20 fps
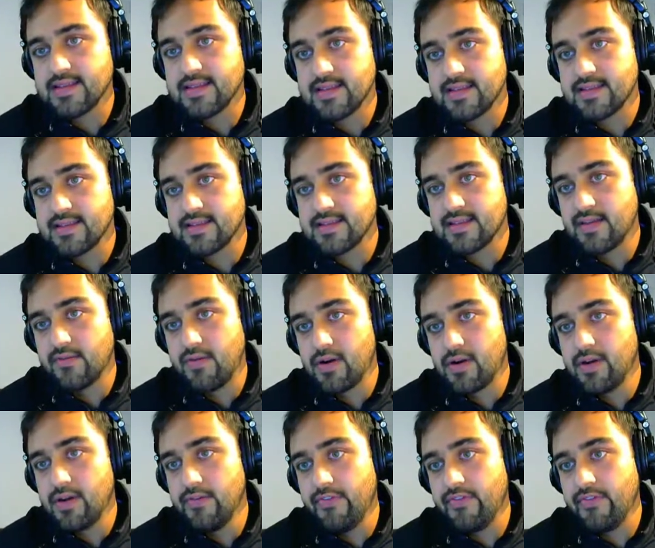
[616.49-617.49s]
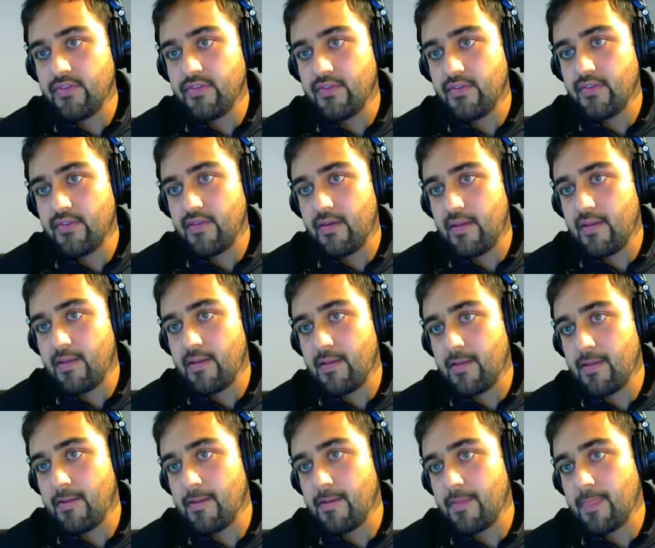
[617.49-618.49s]
is somewhat of
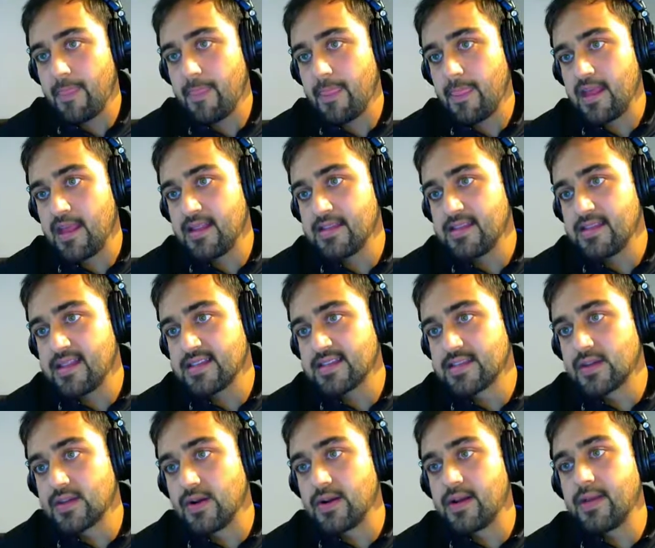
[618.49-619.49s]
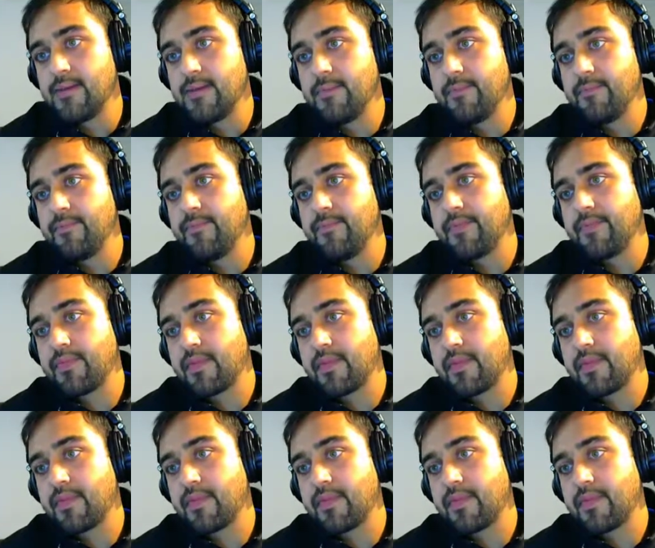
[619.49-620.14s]
this sort,